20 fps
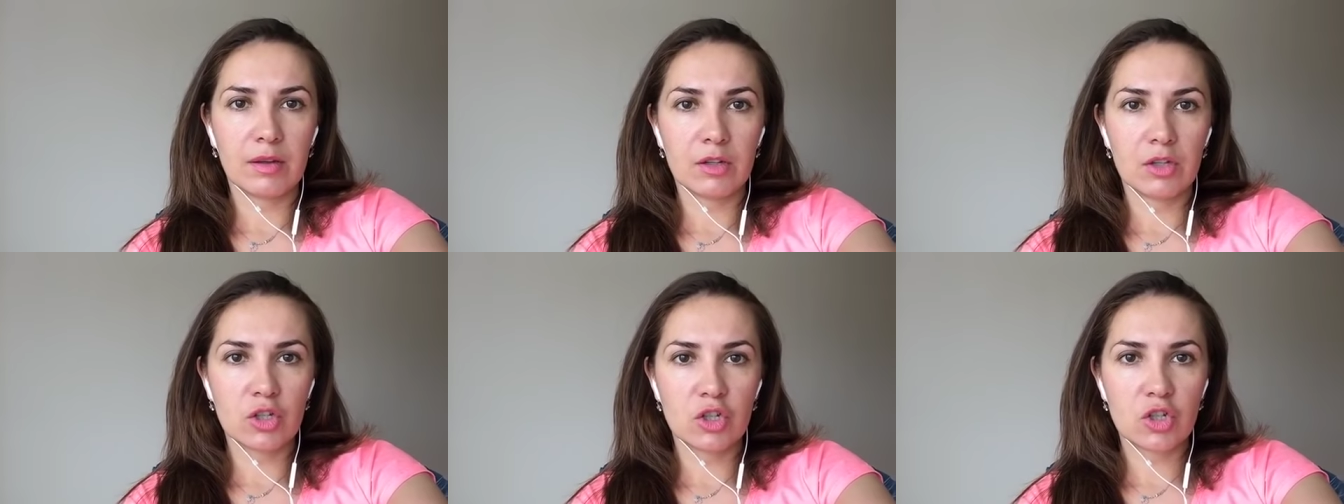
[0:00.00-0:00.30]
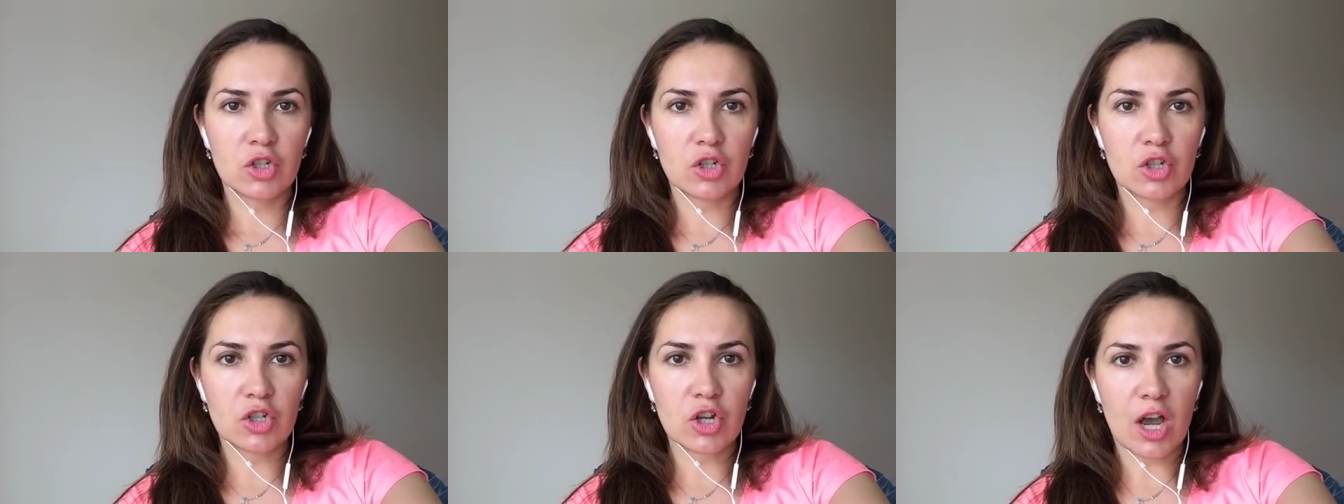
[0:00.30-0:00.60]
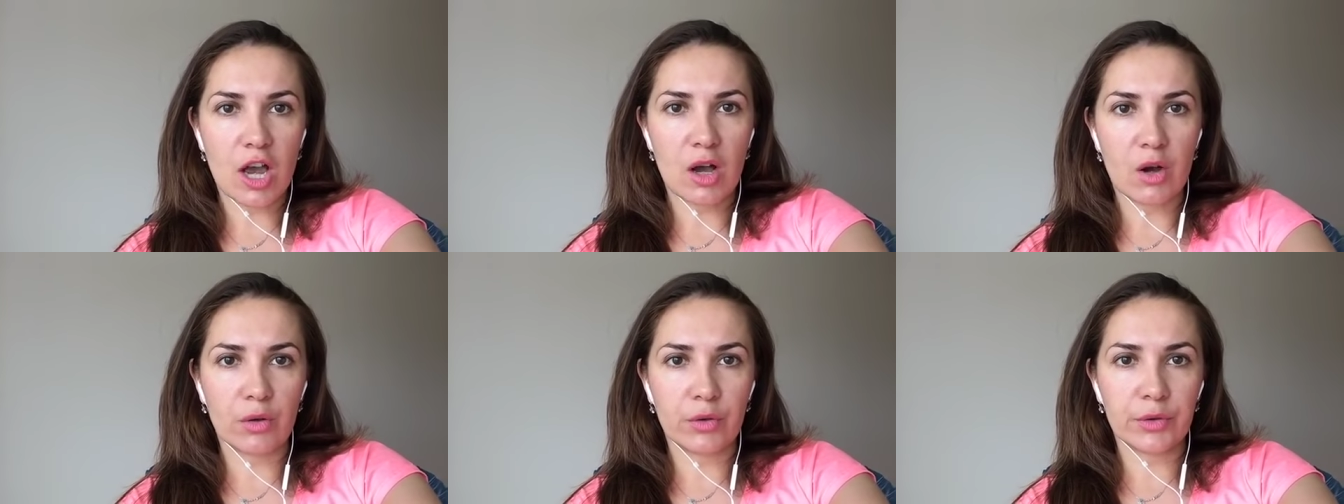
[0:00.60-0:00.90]

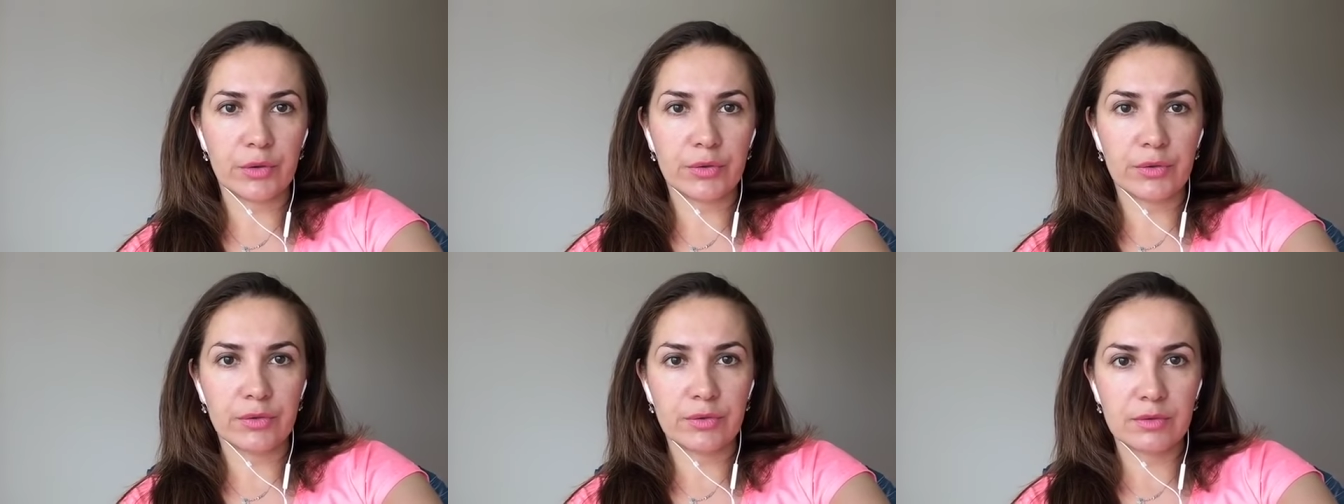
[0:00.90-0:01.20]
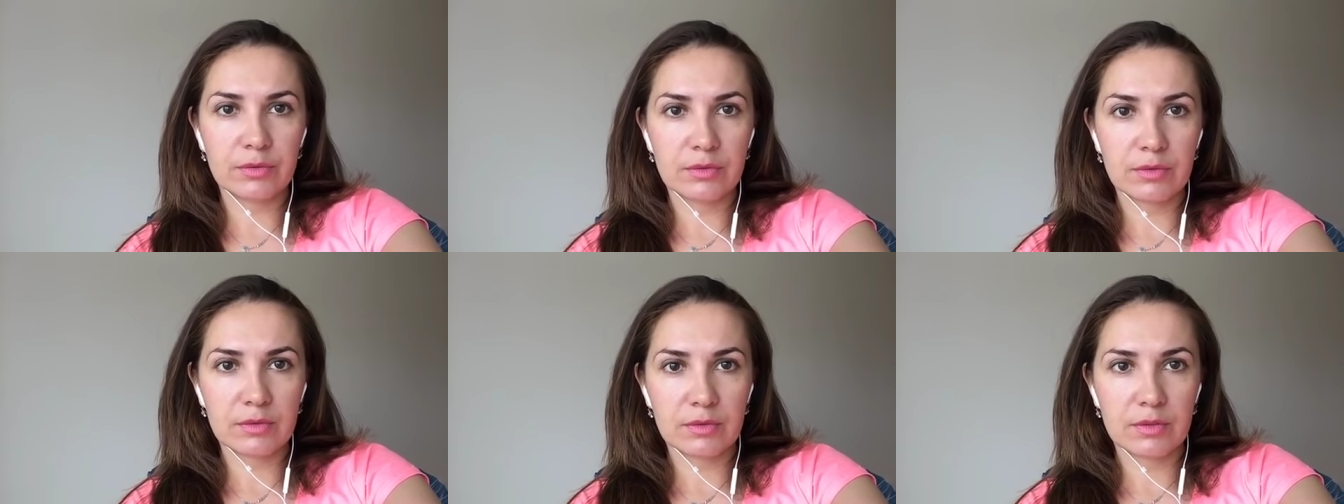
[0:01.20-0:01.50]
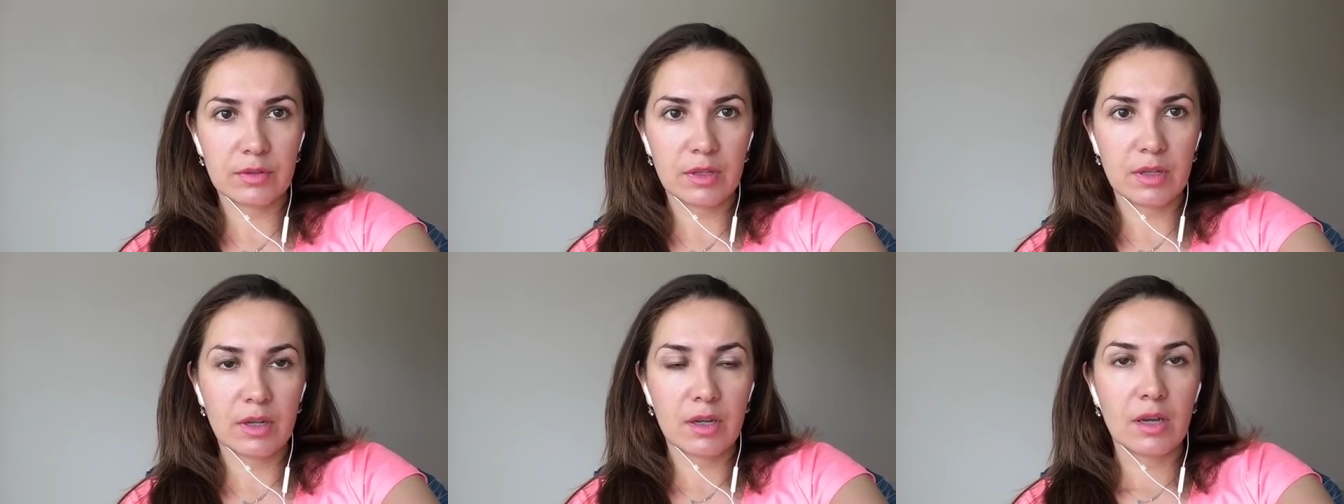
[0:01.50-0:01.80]
Sean.
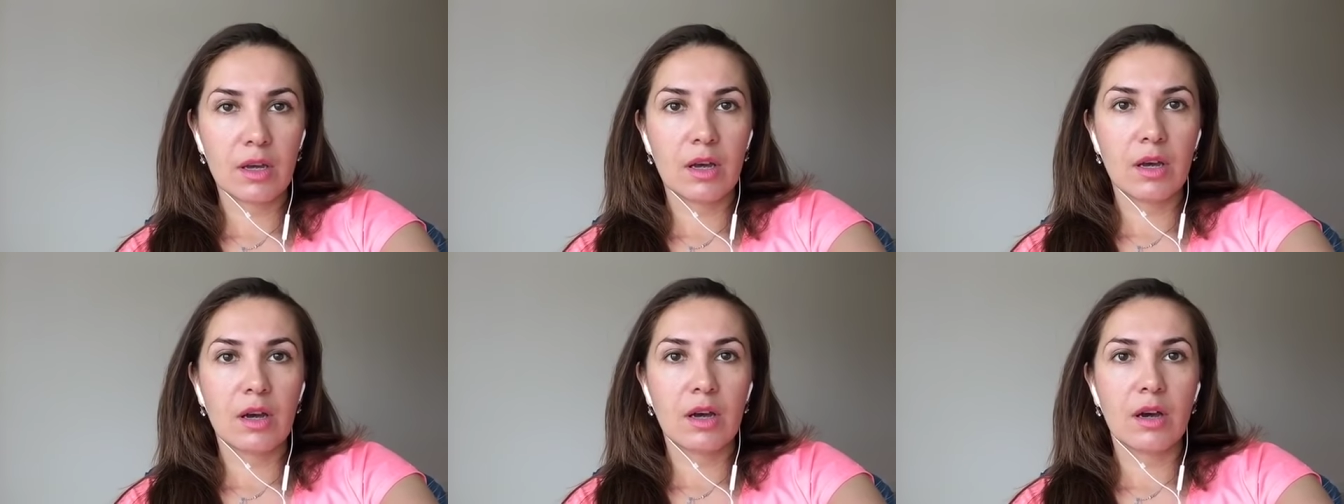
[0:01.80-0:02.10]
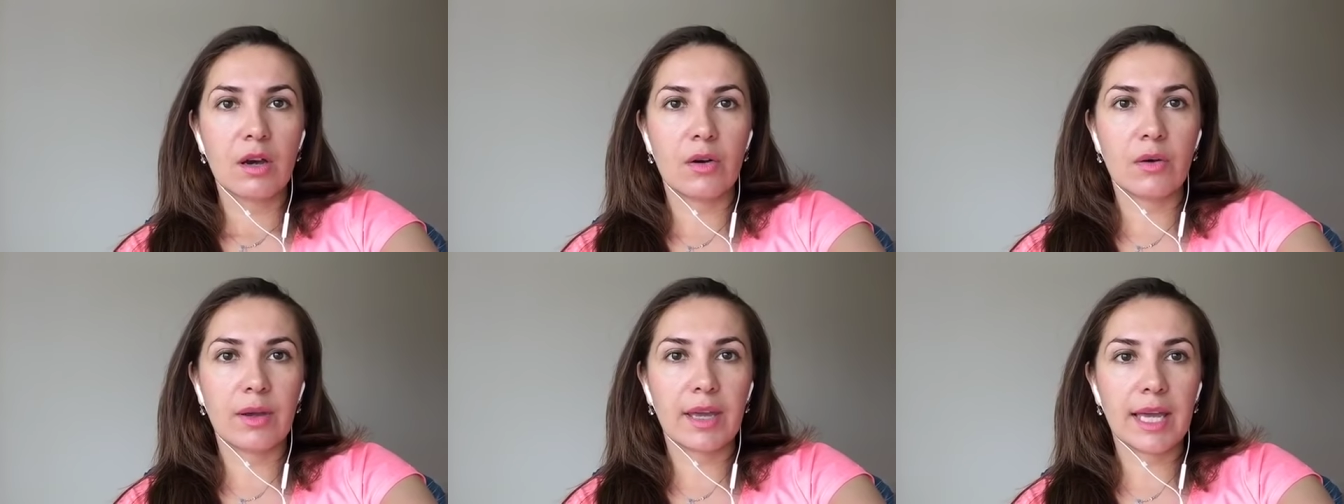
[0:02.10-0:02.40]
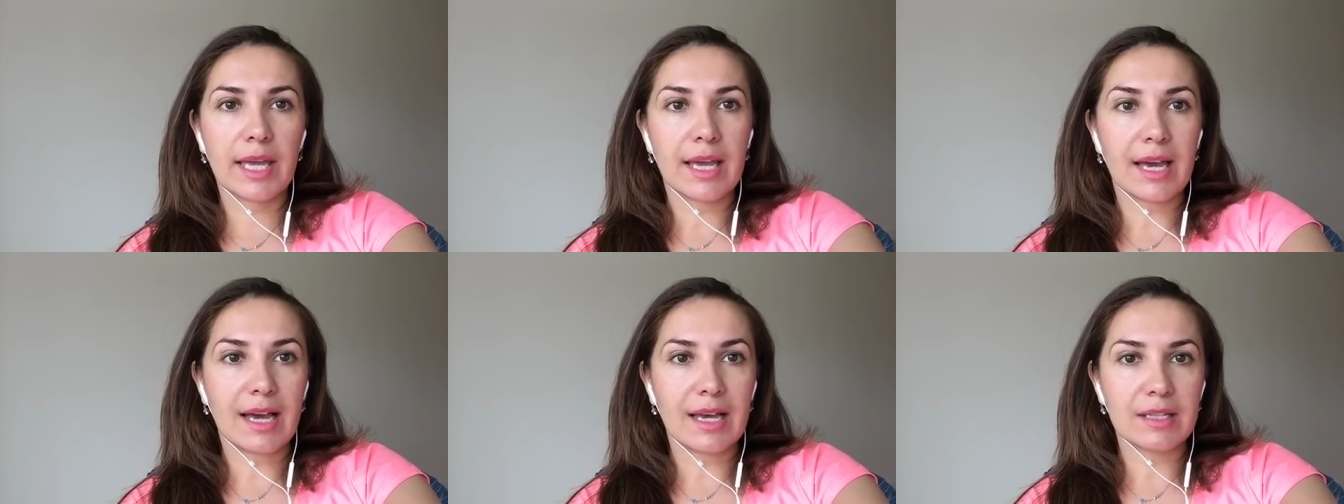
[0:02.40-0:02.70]
Okay,
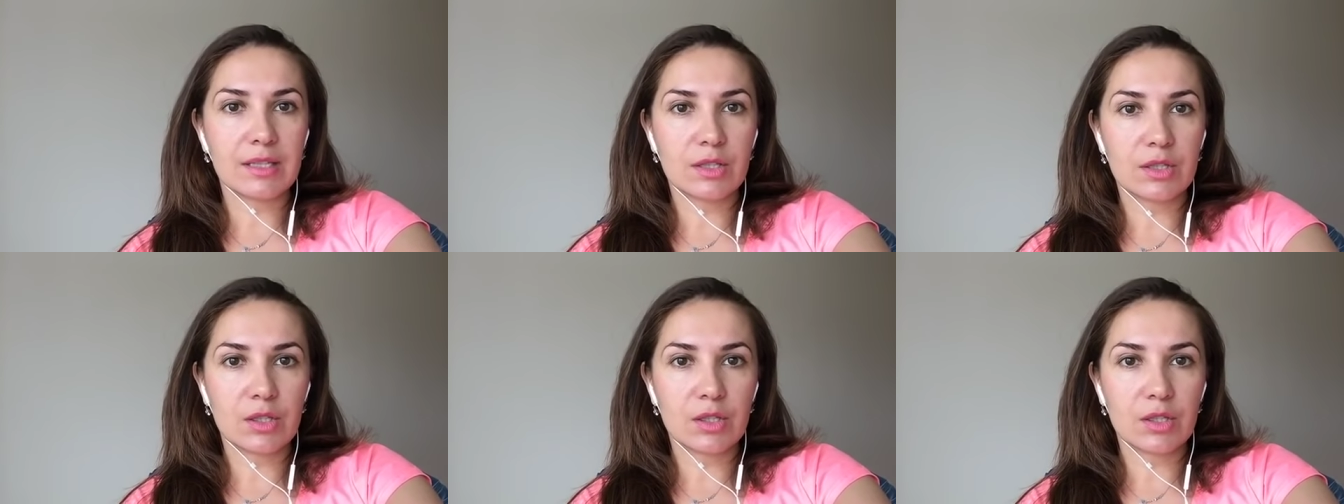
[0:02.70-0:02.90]
guys,